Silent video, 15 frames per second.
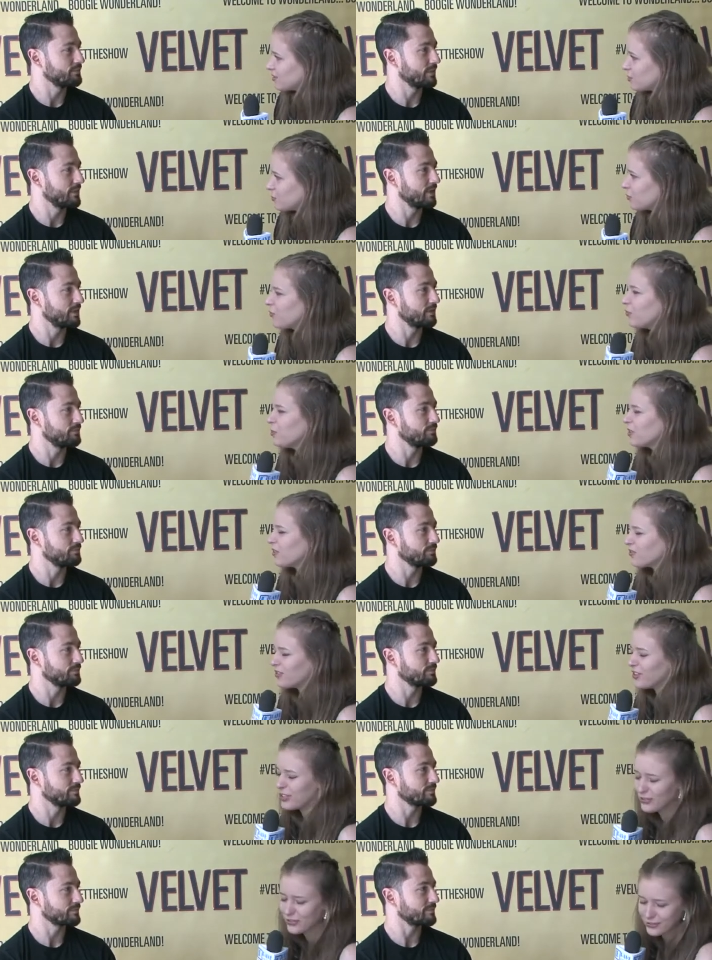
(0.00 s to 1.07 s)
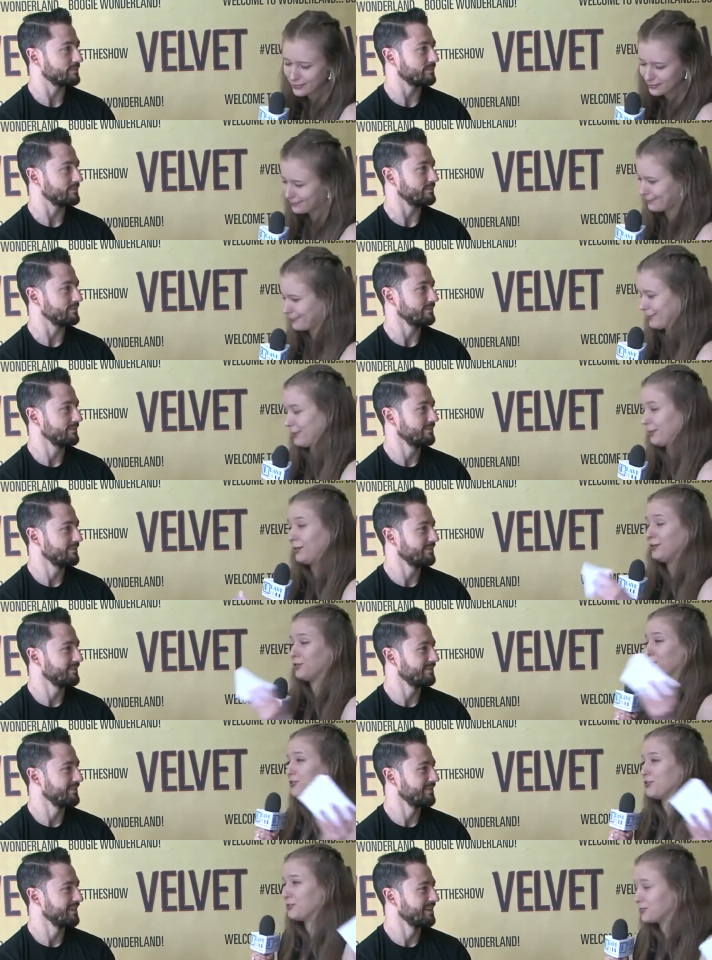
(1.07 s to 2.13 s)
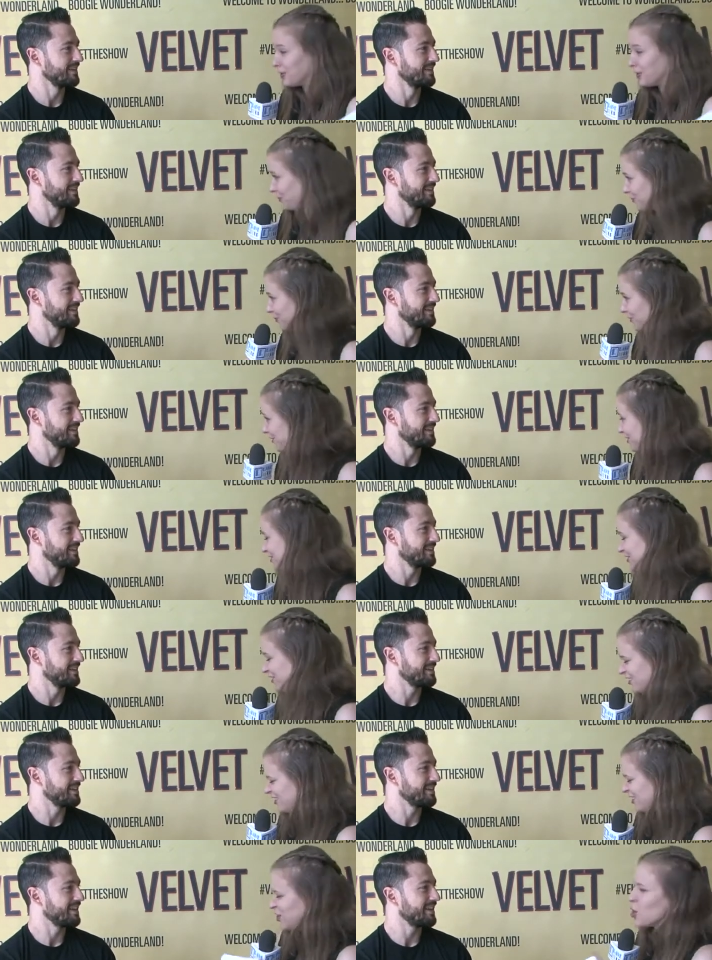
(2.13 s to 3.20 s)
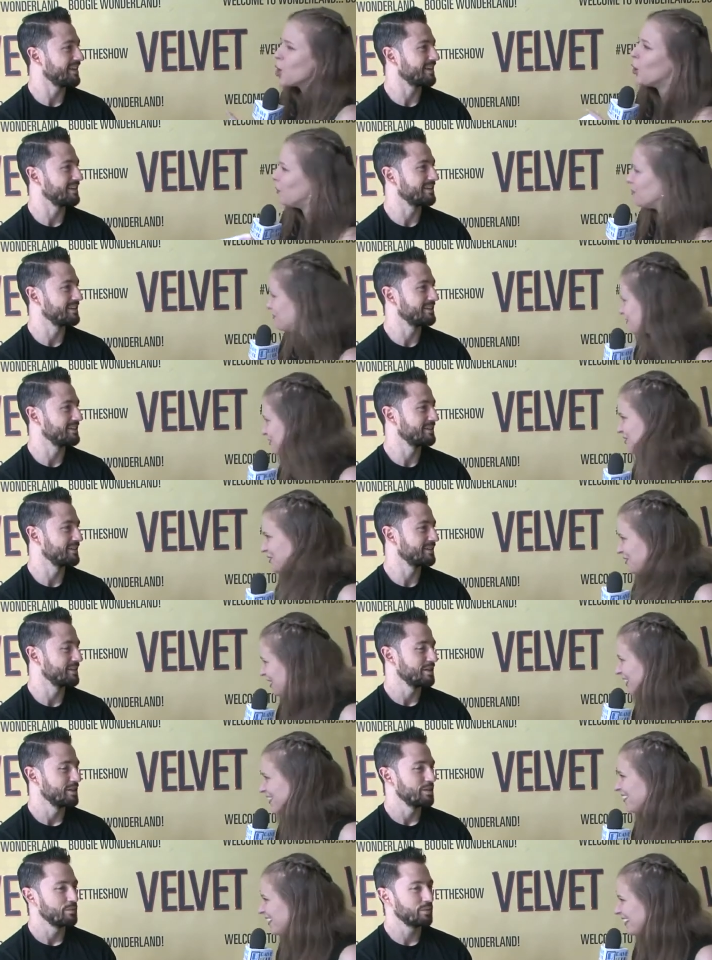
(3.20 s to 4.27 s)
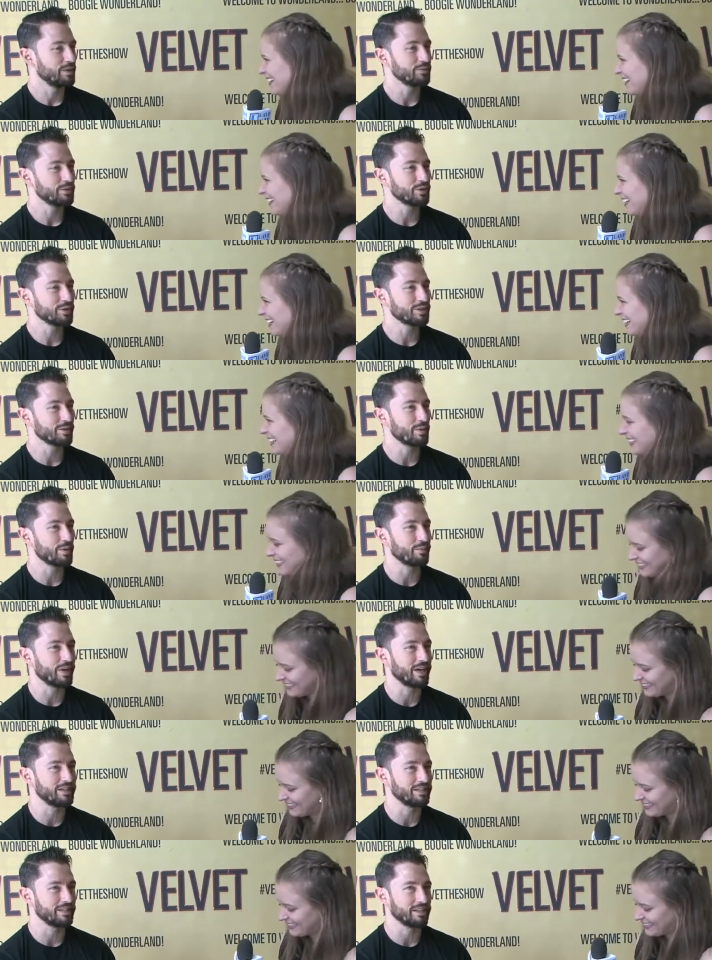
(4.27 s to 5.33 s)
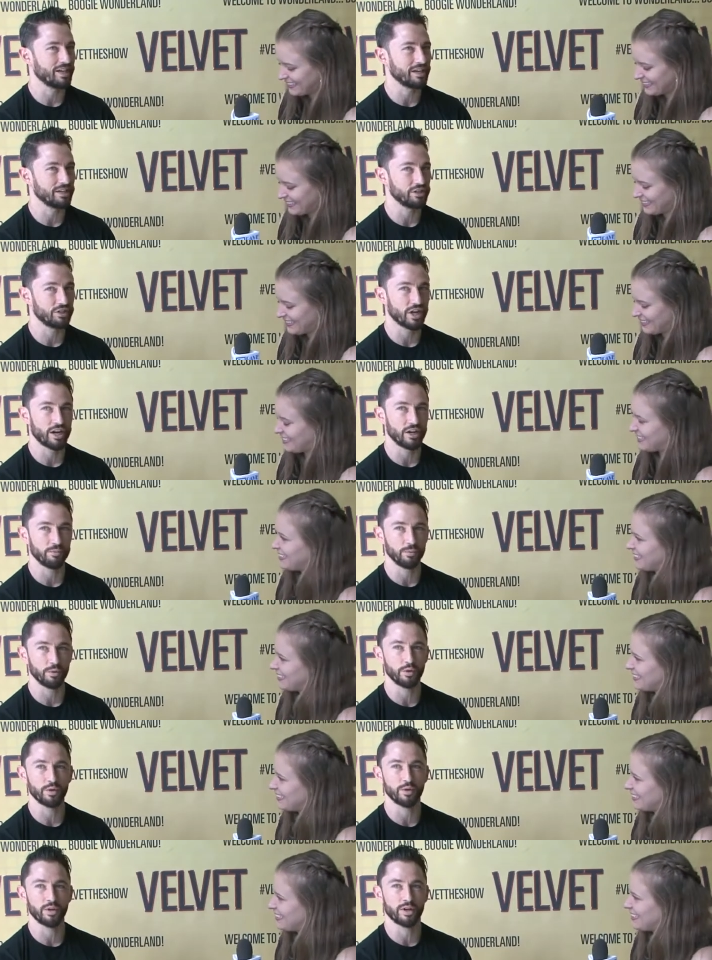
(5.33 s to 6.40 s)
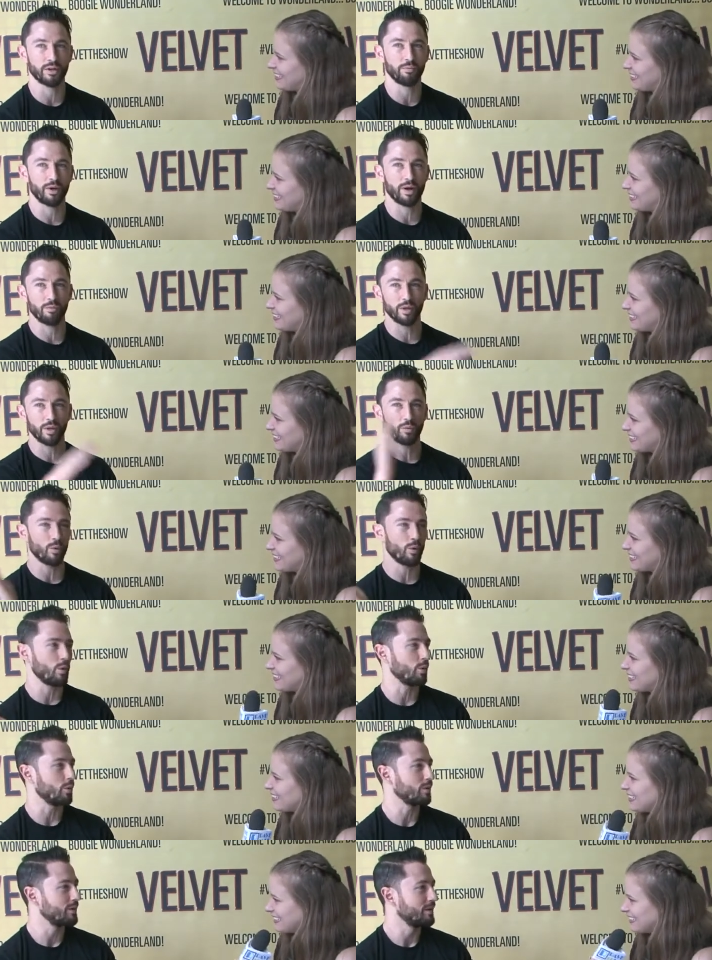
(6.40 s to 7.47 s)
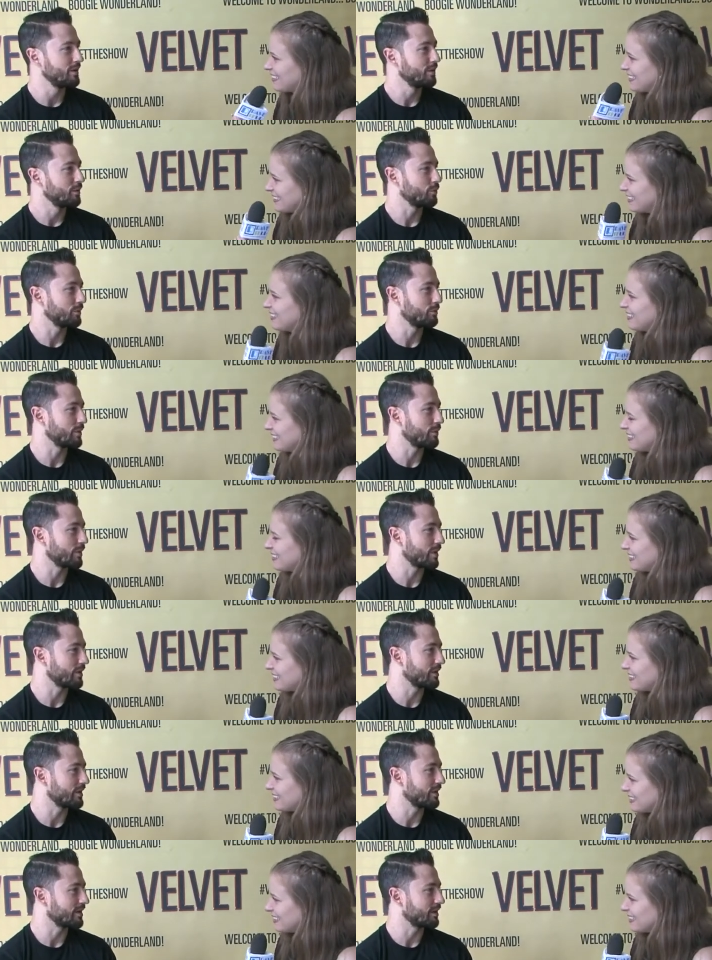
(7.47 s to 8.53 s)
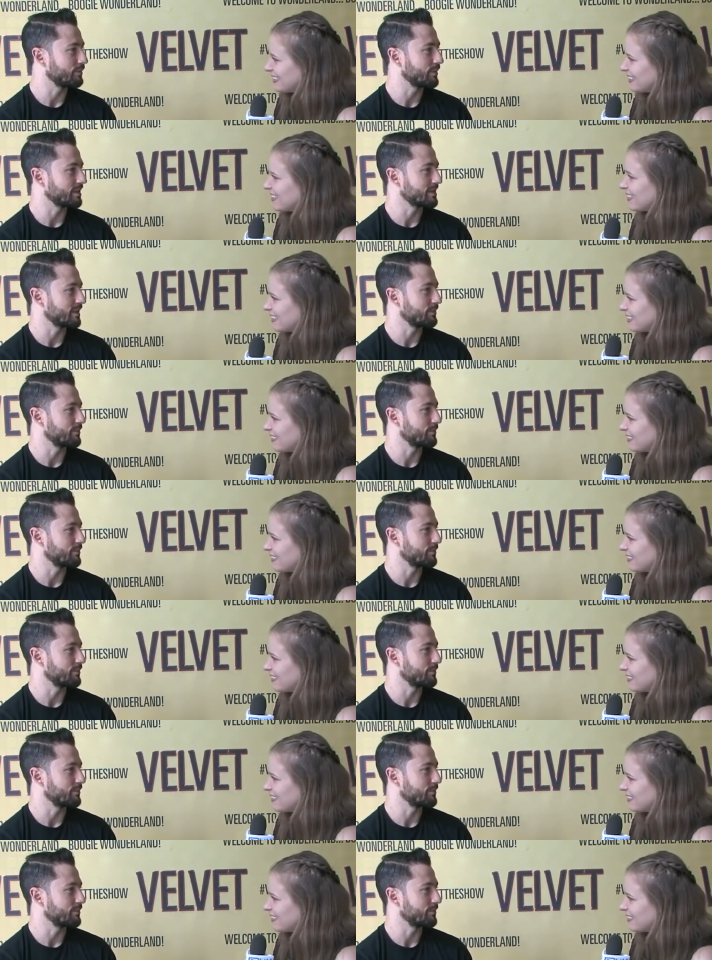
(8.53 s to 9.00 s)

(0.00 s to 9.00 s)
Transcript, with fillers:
Speaker 1: So performing in front of hundreds of people is just
Speaker 2: the norm for you now. But I'm sure someone painting like a giant mural on a public wall would be worried they're going to mess